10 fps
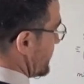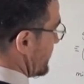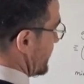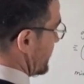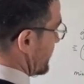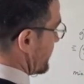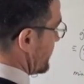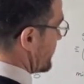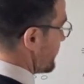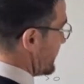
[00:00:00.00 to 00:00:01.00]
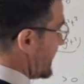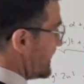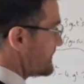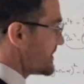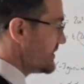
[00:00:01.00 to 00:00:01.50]
here. 3
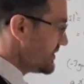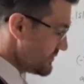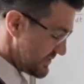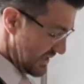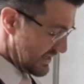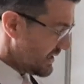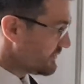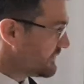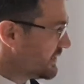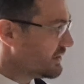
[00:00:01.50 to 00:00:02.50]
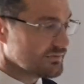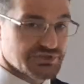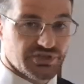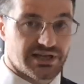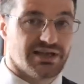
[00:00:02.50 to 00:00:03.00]
halves u sine alpha over
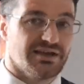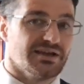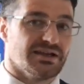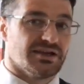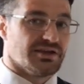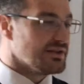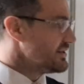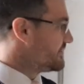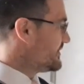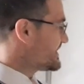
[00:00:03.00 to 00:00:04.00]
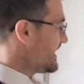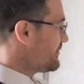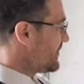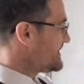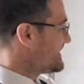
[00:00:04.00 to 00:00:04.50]
g. The reason I'm
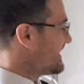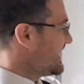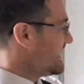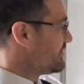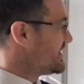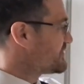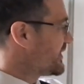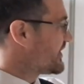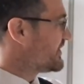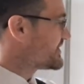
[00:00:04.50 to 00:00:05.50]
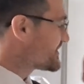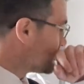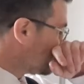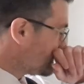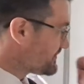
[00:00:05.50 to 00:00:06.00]
pointing that out is because
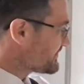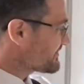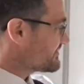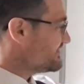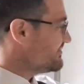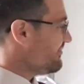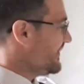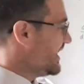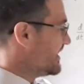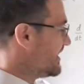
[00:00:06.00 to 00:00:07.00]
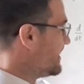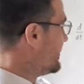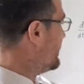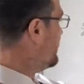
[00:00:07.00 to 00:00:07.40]
at